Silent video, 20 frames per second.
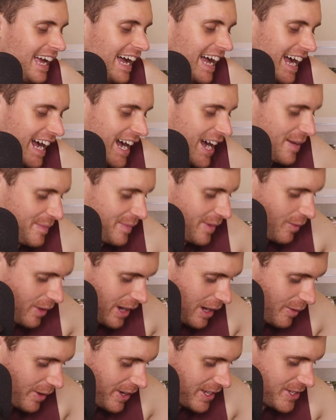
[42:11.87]

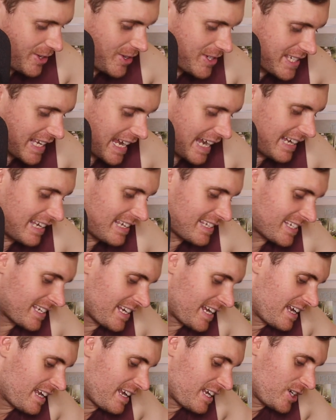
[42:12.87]
What I want to say is
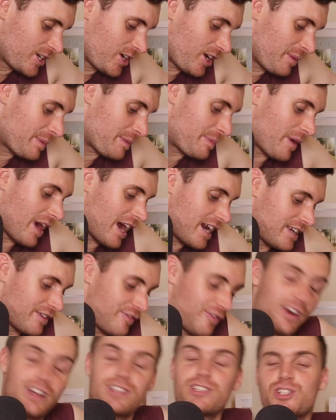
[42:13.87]
you got to be proud of your
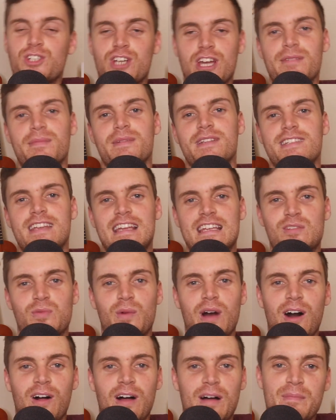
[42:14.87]
friends' achievements as well.